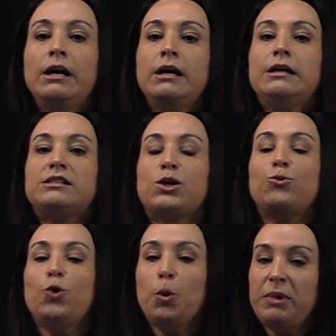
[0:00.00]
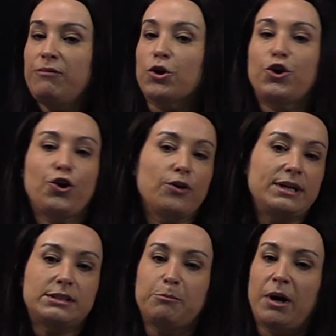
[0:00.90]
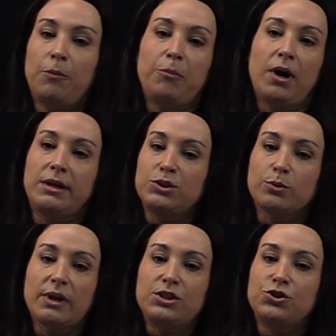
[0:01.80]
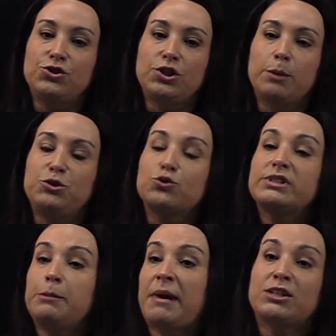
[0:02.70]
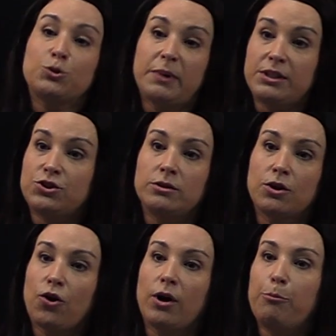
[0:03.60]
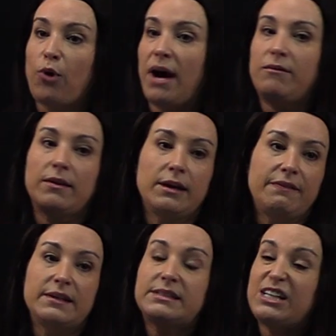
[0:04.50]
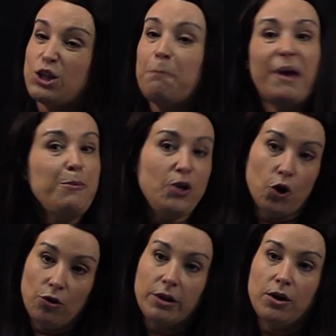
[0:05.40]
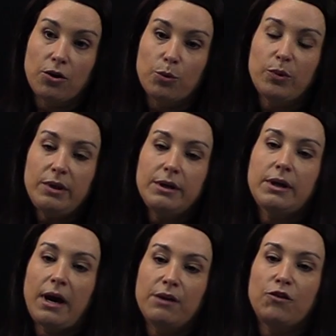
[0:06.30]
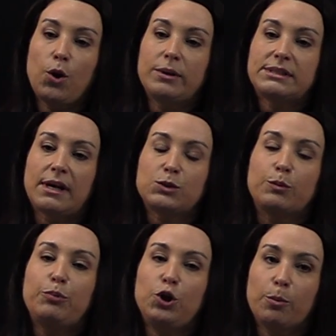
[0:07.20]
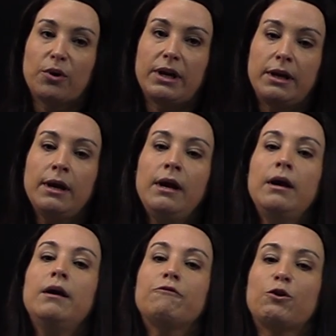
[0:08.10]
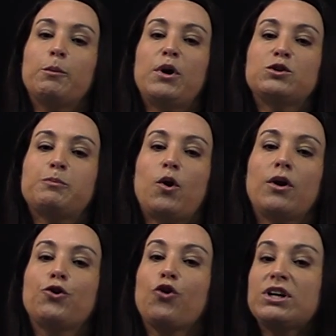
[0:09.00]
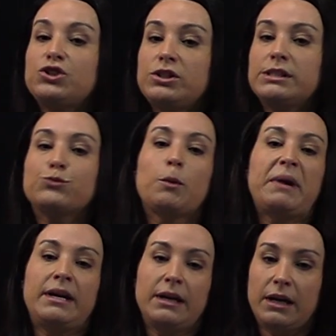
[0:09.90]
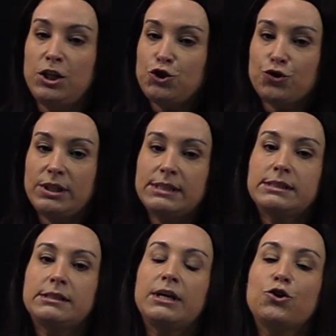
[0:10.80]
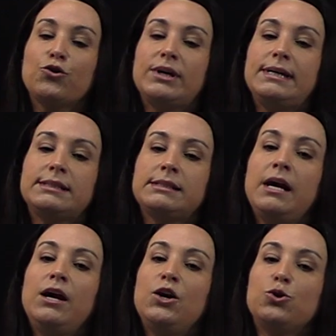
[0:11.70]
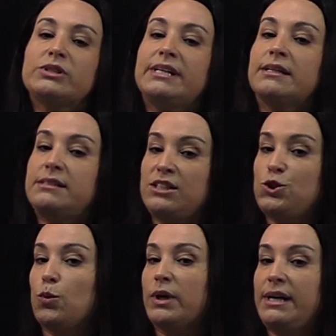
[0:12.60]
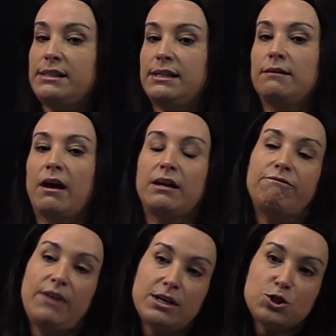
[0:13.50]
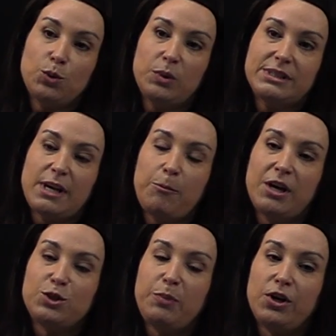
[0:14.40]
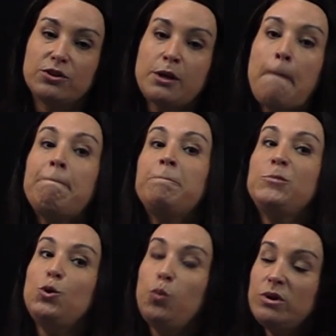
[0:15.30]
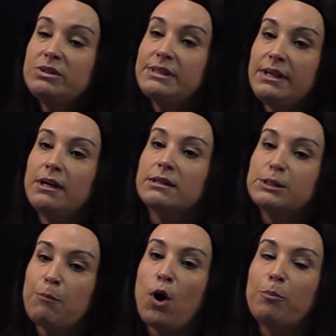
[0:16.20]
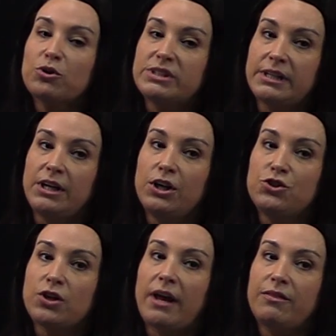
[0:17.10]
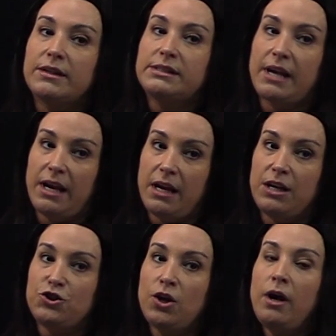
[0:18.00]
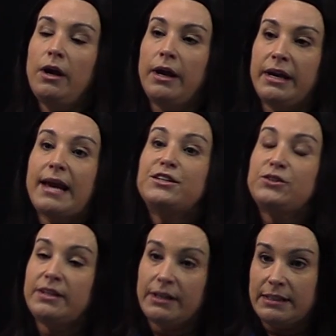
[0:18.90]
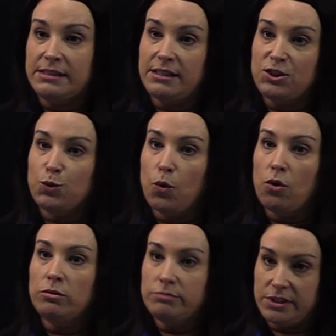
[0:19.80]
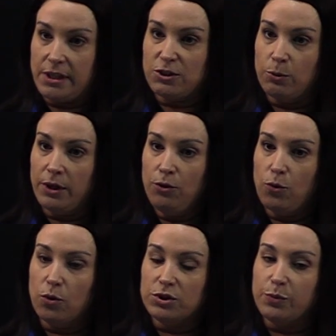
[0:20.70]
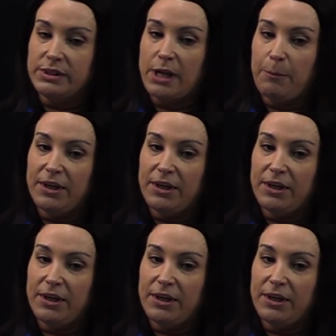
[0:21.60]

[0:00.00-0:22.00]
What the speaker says: So normative, they're curious about bodies, relationships. You'll see masturbation occurring privately at this age and maybe earlier. It really kind of coincides with puberty for the most part. Crushes, romantic interest increase. You'll see consensual kissing, light affection with same-age peers. You will see a small percentage at this age engaging in consensual sexual intercourse with same-age